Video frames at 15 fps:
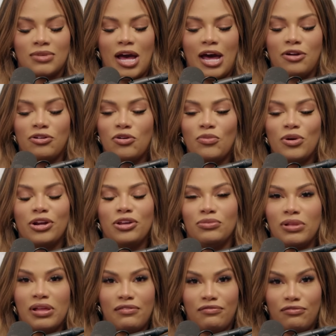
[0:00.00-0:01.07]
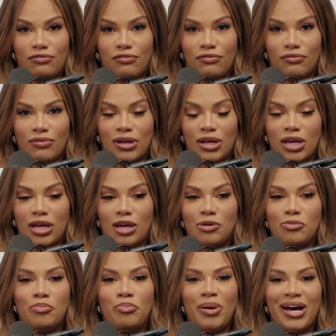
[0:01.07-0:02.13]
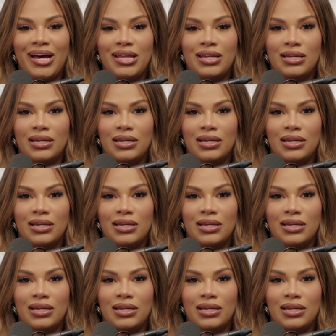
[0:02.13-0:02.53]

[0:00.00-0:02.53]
I don't know where you live, but